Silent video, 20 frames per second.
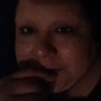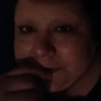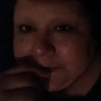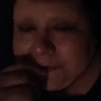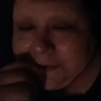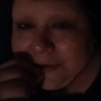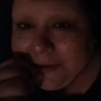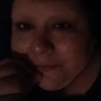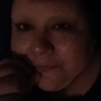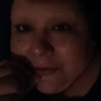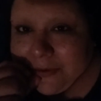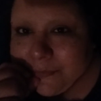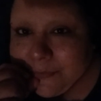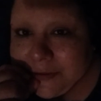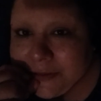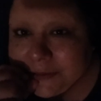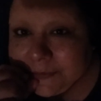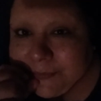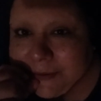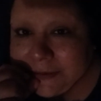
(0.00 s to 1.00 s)
So, like five
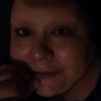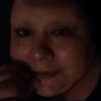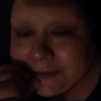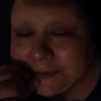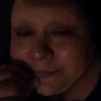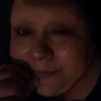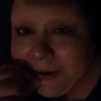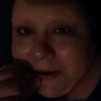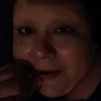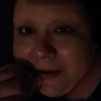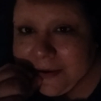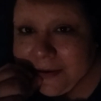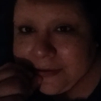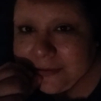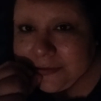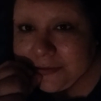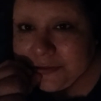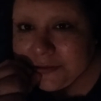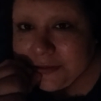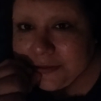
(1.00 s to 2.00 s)
minutes passes by,
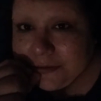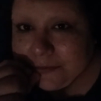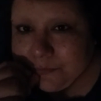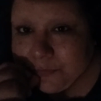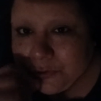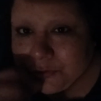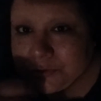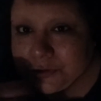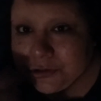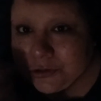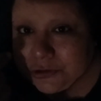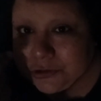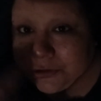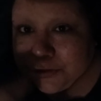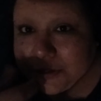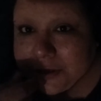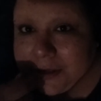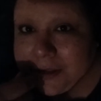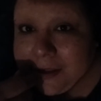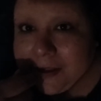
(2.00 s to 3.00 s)
and then she motions to
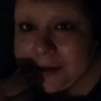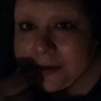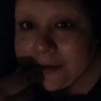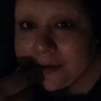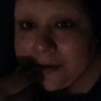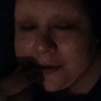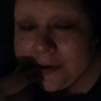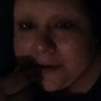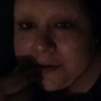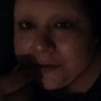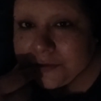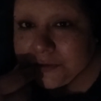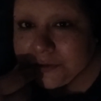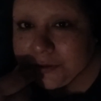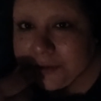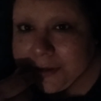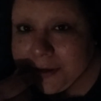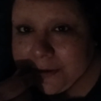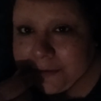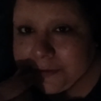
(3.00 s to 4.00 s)
her again
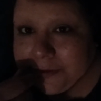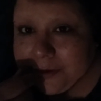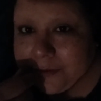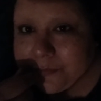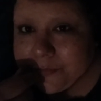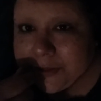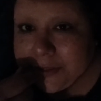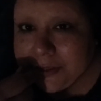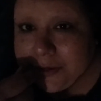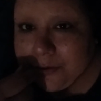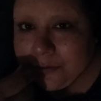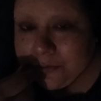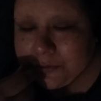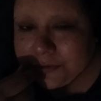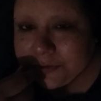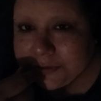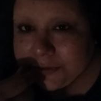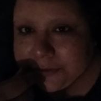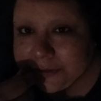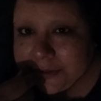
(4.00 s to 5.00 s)
to count how many
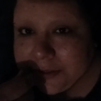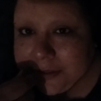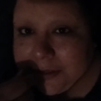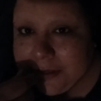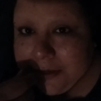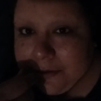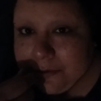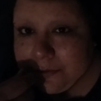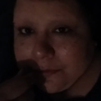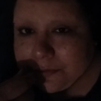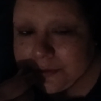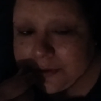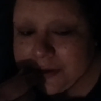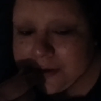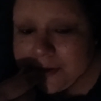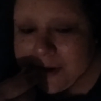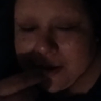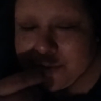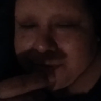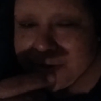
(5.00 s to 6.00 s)
holes are in the keyhole.
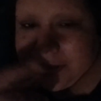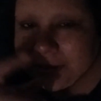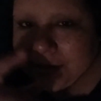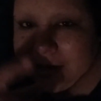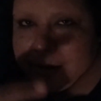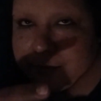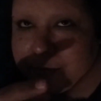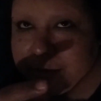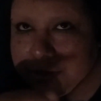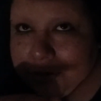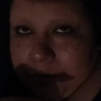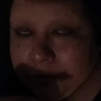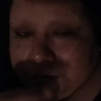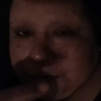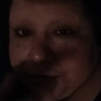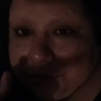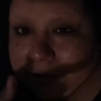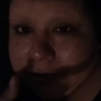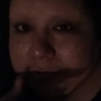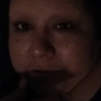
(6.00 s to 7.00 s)
I mean, how many
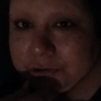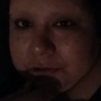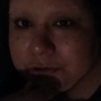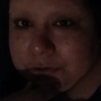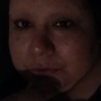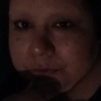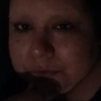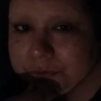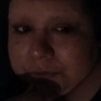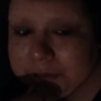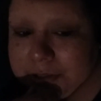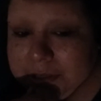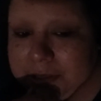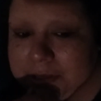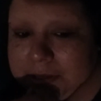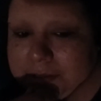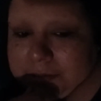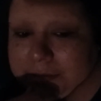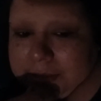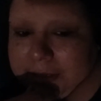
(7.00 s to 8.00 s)
holes are in the shoe,
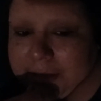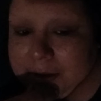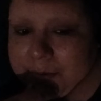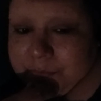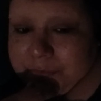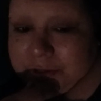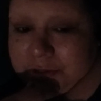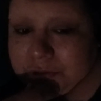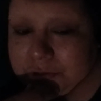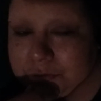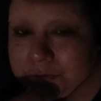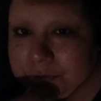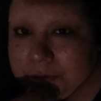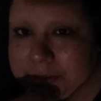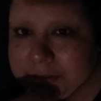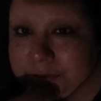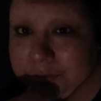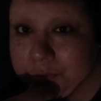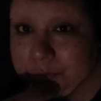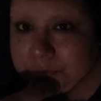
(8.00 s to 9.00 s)
like how many
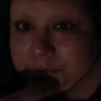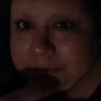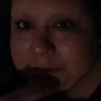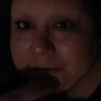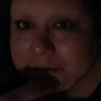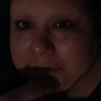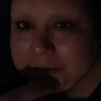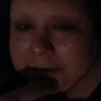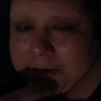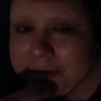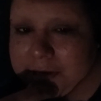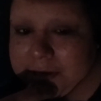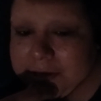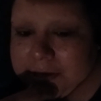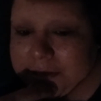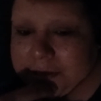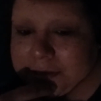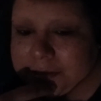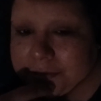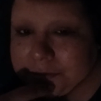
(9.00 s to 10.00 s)
shoelace holes there are.
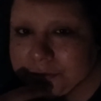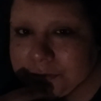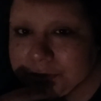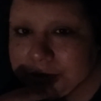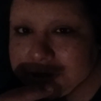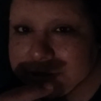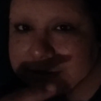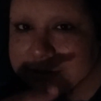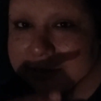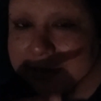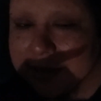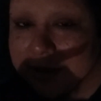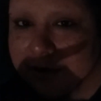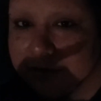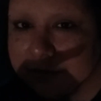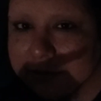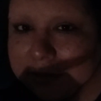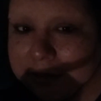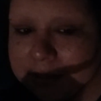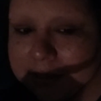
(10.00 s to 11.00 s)
And so she's
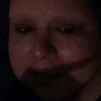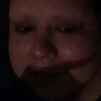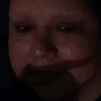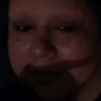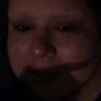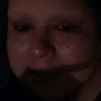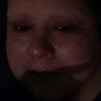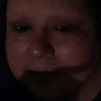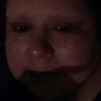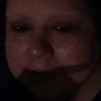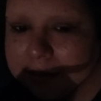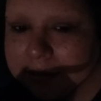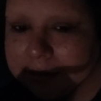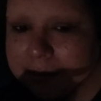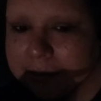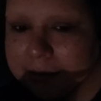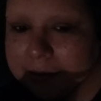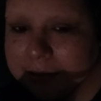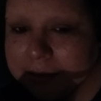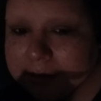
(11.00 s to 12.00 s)
counting it
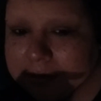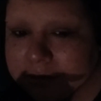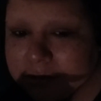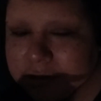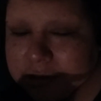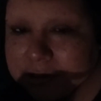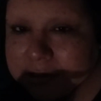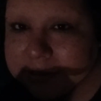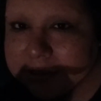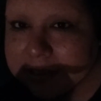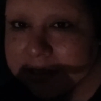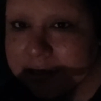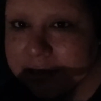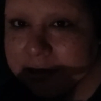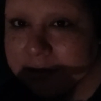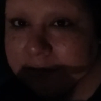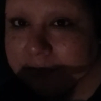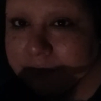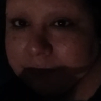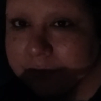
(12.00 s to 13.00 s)
and she's getting
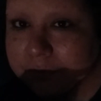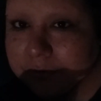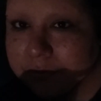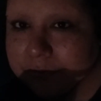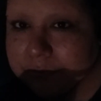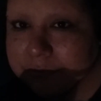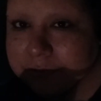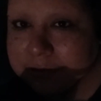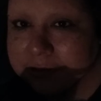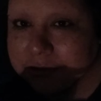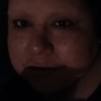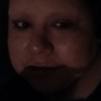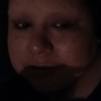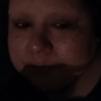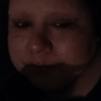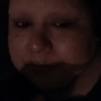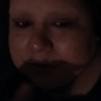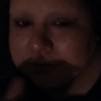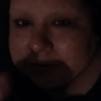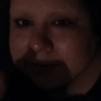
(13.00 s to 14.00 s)
confused and
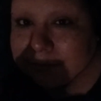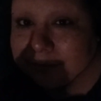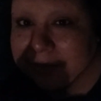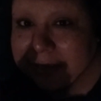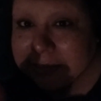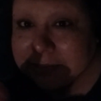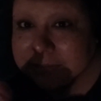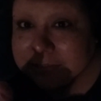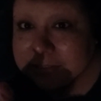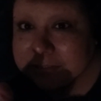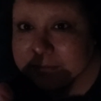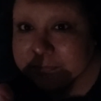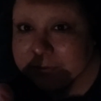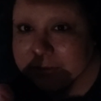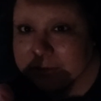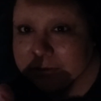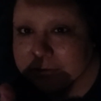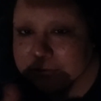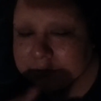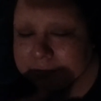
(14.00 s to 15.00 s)
she puts up like six
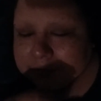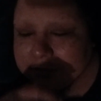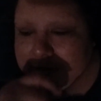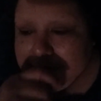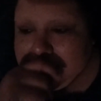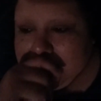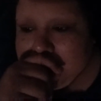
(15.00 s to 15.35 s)
fingers.